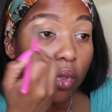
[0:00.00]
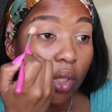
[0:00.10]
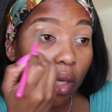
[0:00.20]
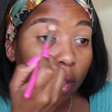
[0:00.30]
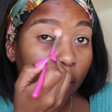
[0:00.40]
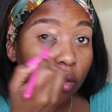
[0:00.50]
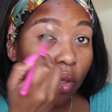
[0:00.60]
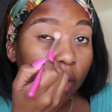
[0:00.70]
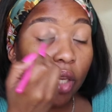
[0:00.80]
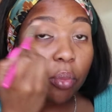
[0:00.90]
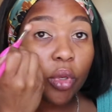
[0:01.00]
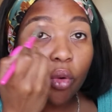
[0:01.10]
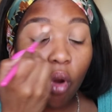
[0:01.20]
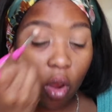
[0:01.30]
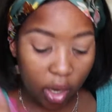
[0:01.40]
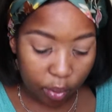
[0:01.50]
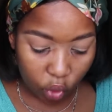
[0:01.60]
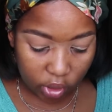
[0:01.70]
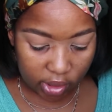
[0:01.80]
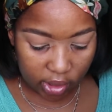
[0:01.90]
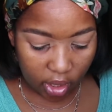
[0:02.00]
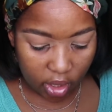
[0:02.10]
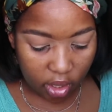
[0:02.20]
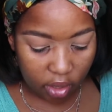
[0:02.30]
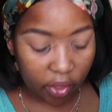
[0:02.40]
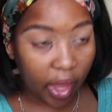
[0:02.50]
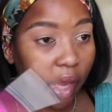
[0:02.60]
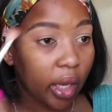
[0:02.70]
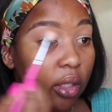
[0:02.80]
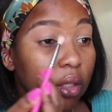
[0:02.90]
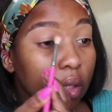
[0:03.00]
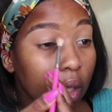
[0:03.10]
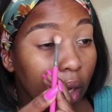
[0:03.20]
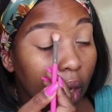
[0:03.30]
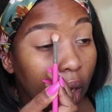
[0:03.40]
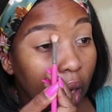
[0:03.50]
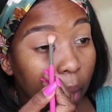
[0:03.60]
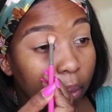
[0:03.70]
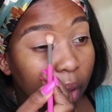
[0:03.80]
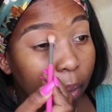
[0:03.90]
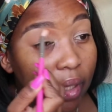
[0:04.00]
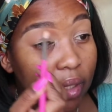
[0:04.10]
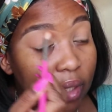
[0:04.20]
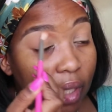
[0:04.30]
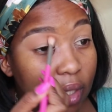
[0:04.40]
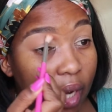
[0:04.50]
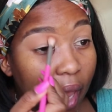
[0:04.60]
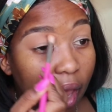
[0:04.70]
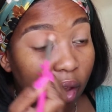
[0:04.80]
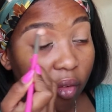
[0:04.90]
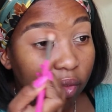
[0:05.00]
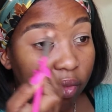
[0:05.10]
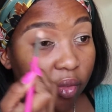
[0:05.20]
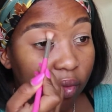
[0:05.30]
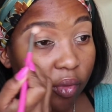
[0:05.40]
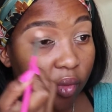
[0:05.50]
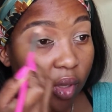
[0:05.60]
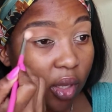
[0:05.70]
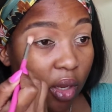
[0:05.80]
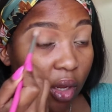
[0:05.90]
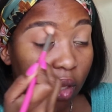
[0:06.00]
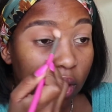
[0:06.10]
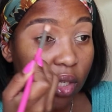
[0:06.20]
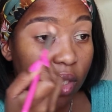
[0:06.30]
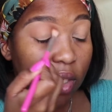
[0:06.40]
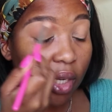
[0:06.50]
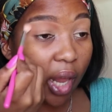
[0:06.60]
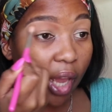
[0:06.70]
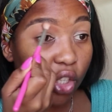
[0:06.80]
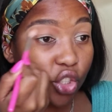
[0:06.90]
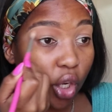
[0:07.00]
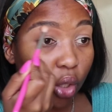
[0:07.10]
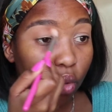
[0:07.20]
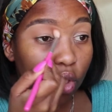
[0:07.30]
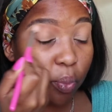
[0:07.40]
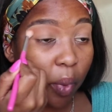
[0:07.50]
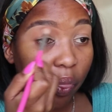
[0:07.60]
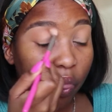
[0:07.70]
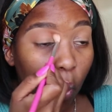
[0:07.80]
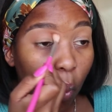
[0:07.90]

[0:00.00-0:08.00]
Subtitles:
And guys, don't get me wrong, I'm not saying that Maybelline doesn't have decent eyeshadows, but the